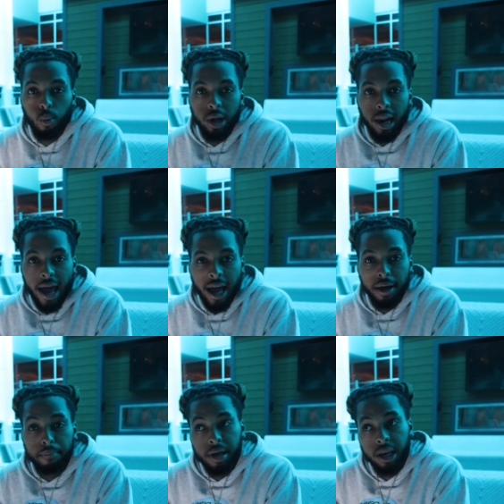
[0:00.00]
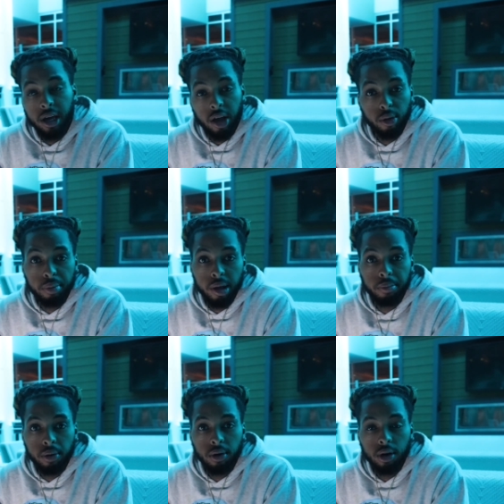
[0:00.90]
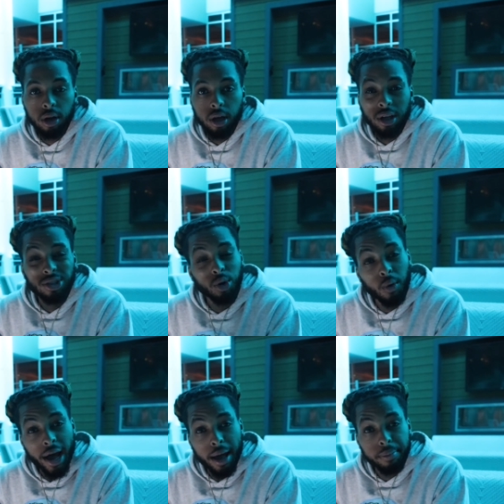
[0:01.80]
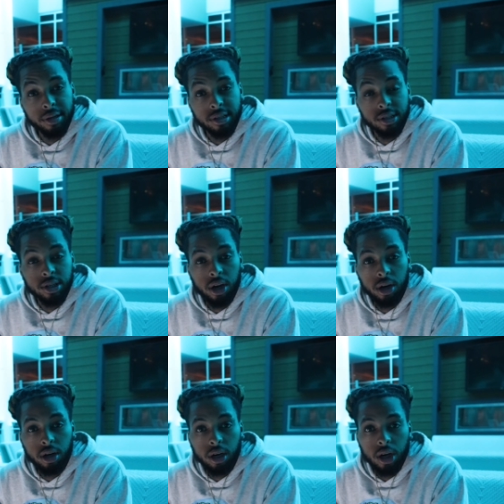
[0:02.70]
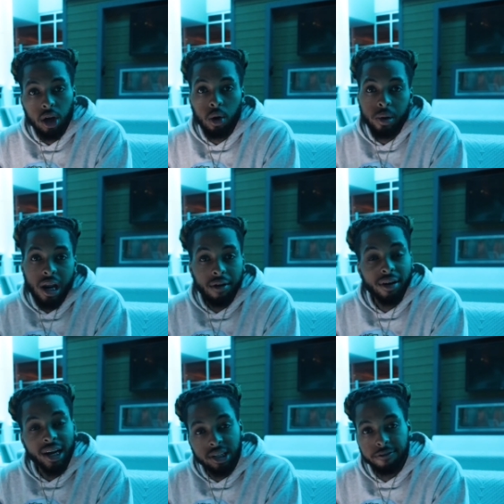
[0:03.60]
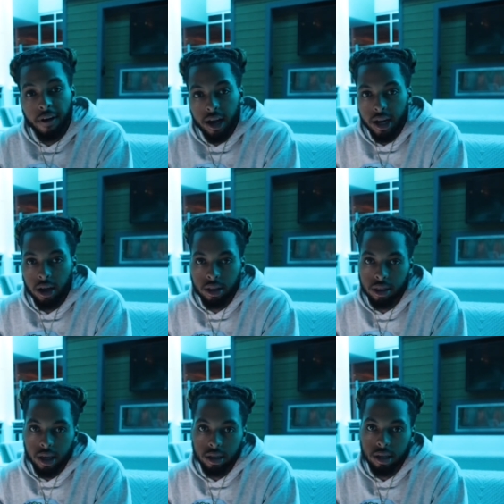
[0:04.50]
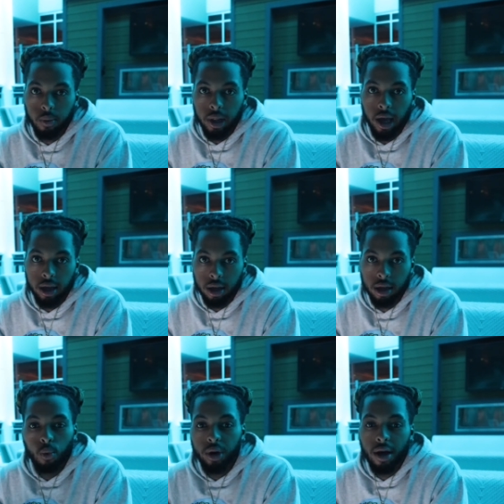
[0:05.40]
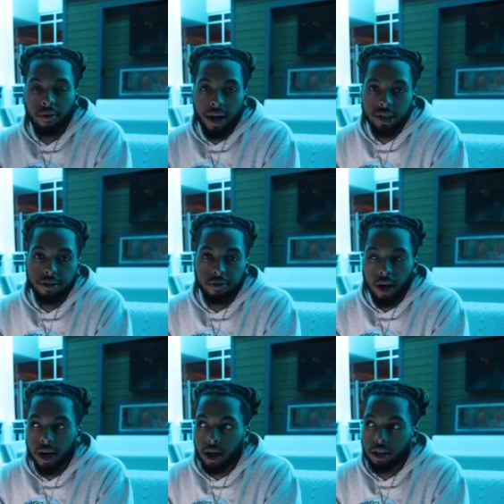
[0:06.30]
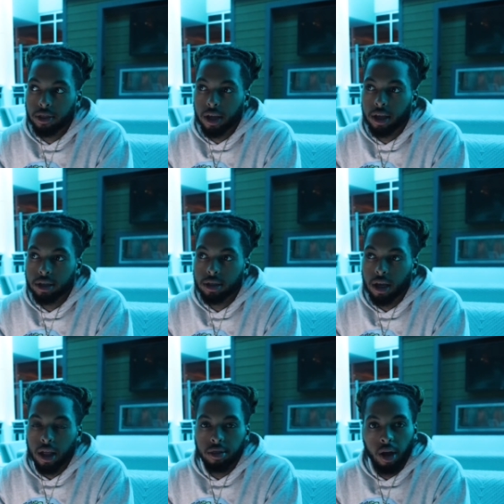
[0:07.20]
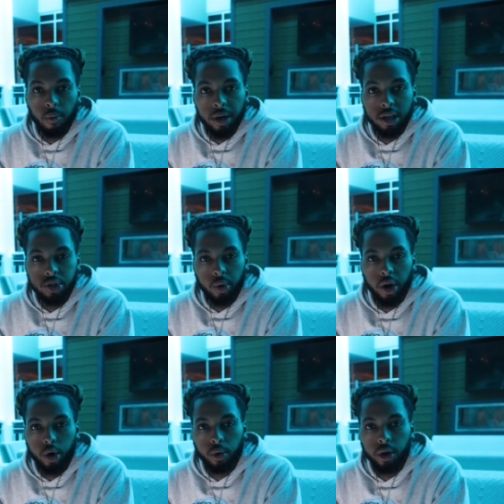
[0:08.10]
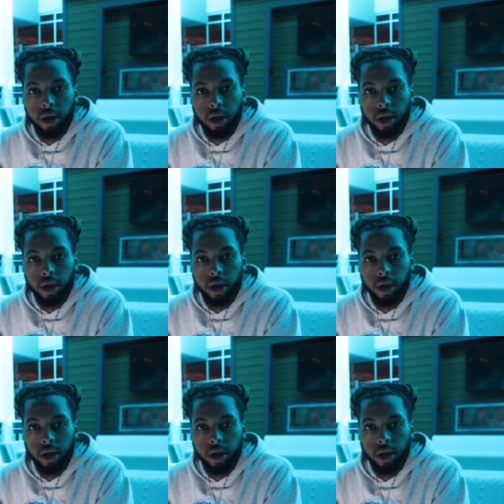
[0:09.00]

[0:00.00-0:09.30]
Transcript: We lack meeting other people. So what happens in turn? We never actually find out the things that we like. We never actually find out the things that we enjoy doing.